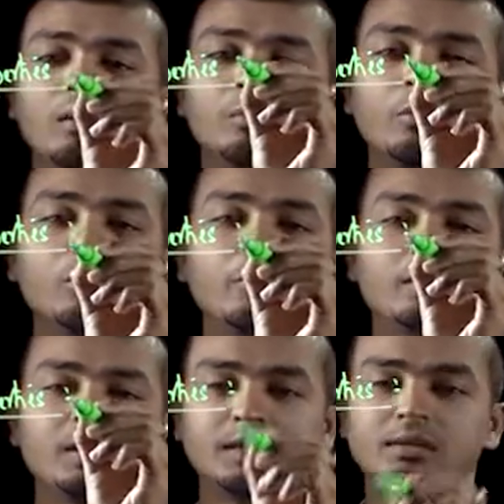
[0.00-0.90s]

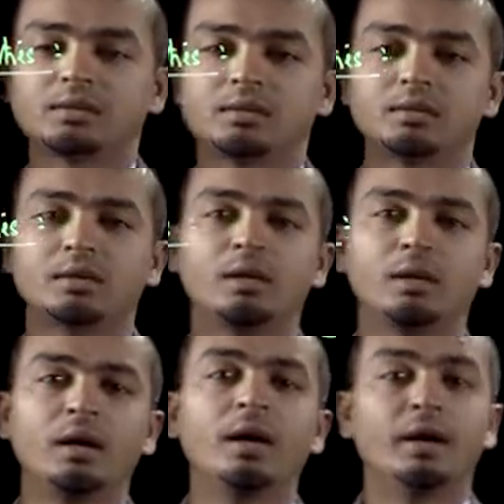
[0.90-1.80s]
Properties.
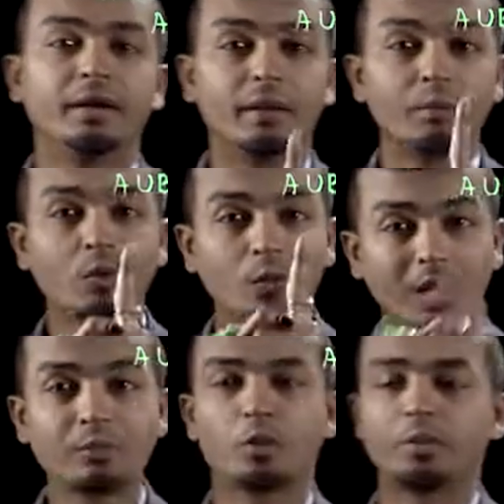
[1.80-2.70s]
Number
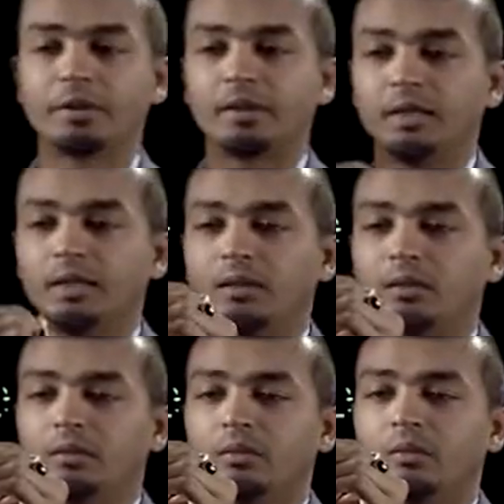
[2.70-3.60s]
1 property
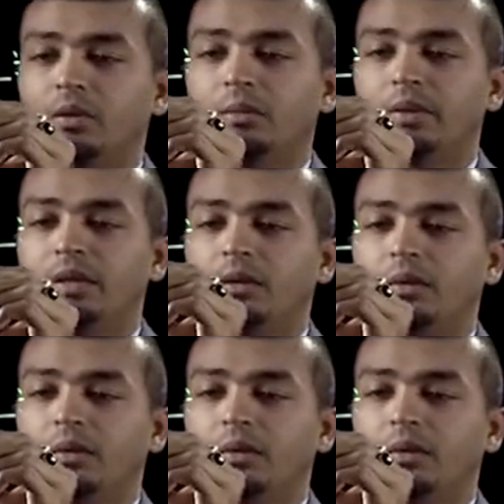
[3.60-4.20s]
will be